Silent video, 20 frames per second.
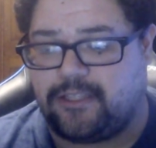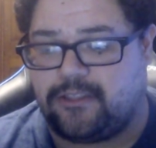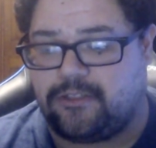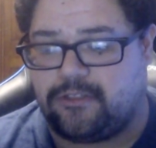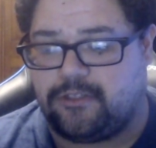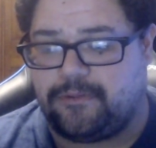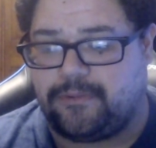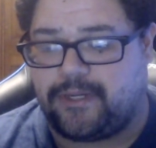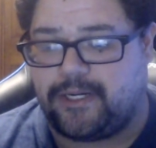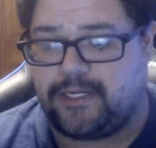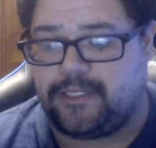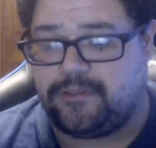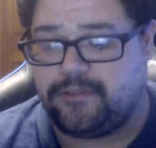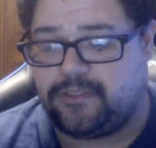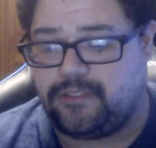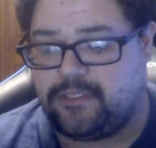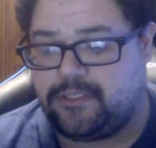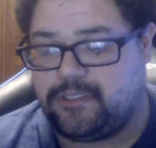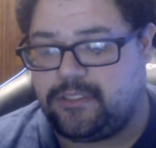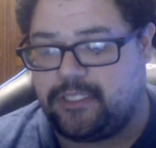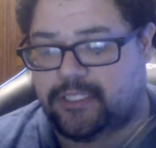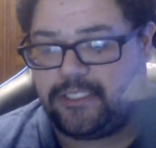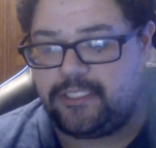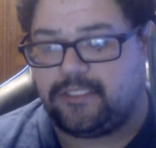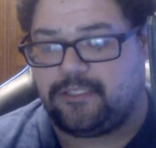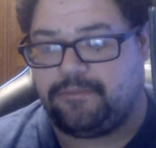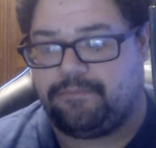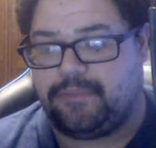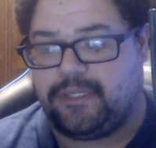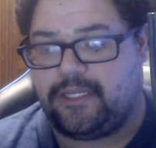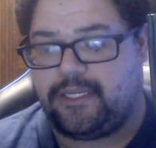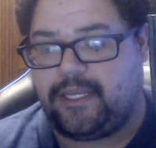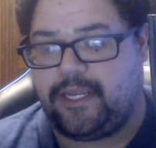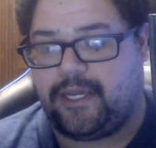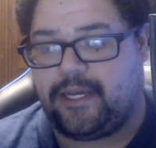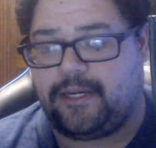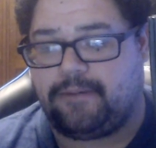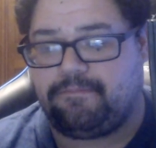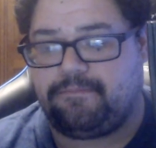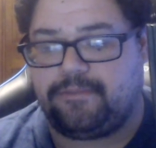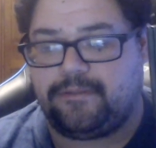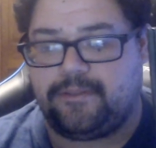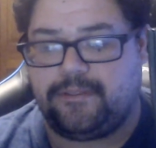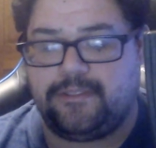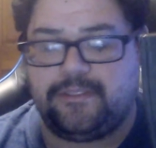30 rounds. This is a mid cap.